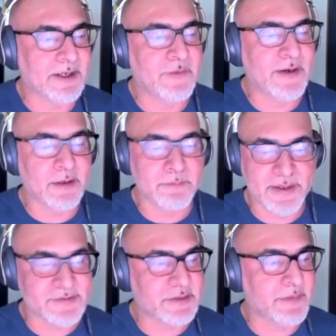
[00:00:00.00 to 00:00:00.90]
created
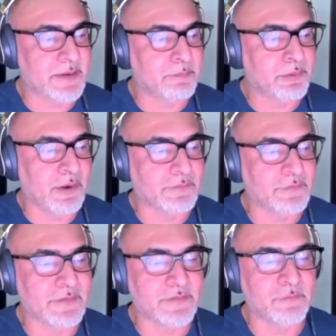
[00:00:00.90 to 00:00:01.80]
my estimated plot.
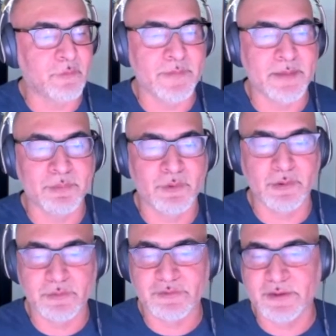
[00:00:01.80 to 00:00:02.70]
So this is what my plot
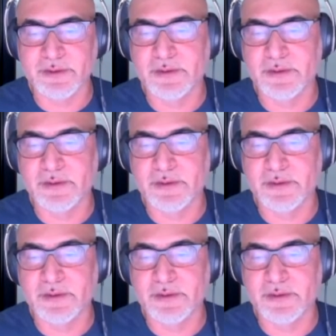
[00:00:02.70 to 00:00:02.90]
looks like.